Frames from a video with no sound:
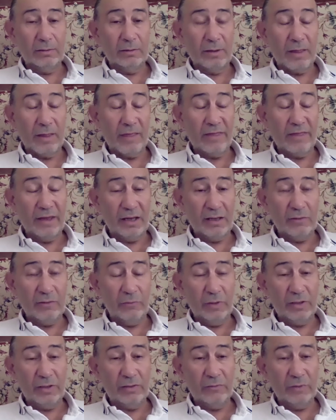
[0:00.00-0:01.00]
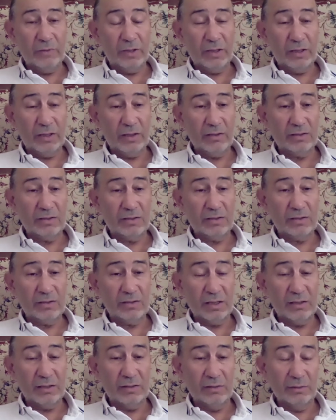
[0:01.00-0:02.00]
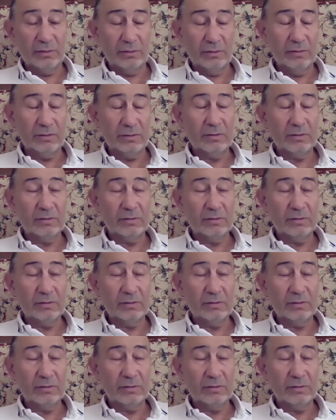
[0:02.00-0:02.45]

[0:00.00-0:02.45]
Then when we had Stalin's